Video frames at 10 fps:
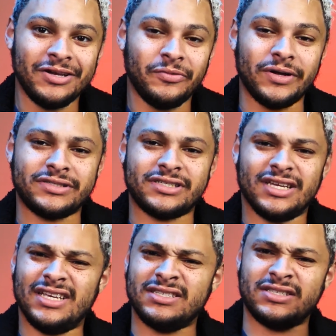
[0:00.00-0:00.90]
which
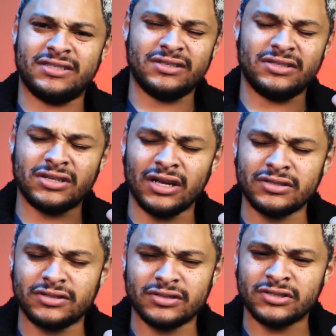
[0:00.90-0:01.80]
is
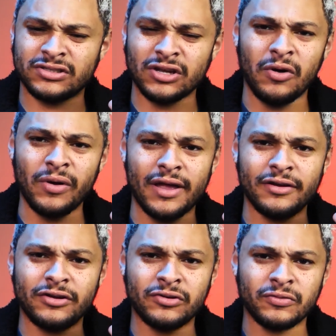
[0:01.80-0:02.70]
just so
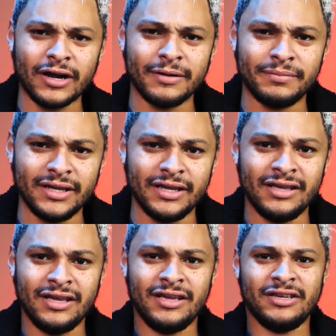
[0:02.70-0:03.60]

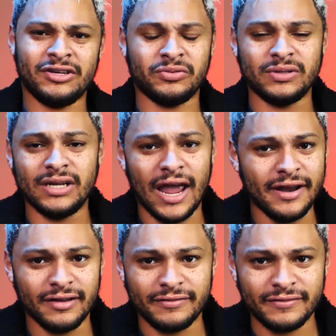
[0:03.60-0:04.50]
incredibly
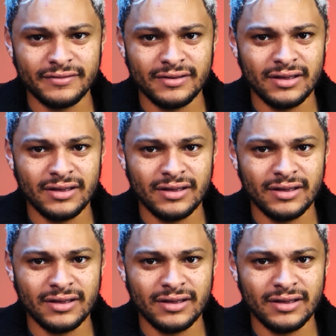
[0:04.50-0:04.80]
creative.